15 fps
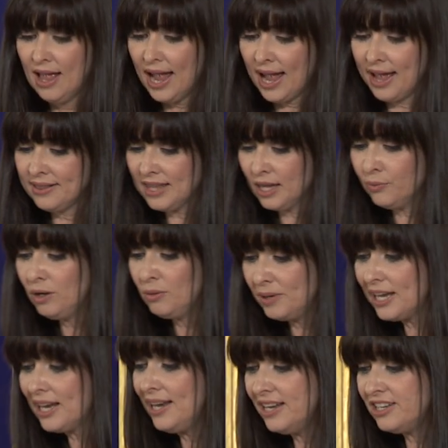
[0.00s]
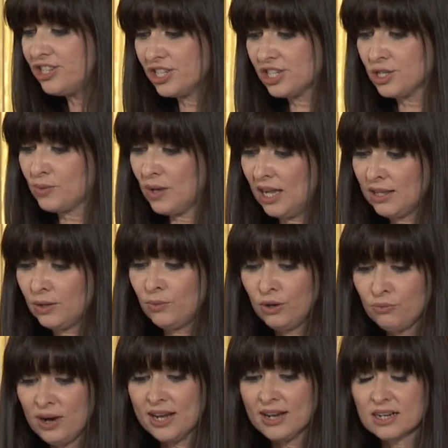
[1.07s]
And that we'll be collegiate as well, that we'll
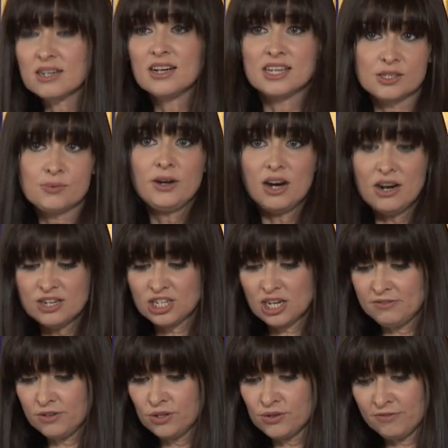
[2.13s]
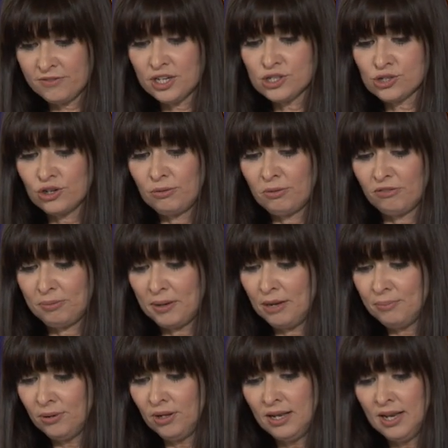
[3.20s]
recognise we are a diverse group of
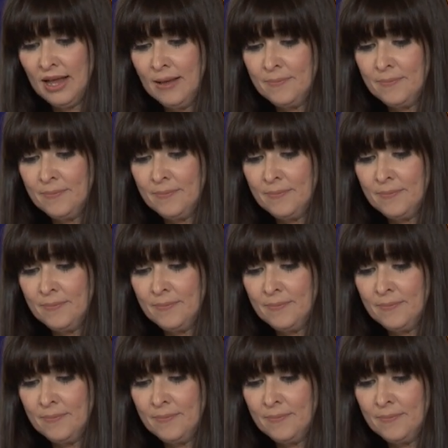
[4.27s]
people,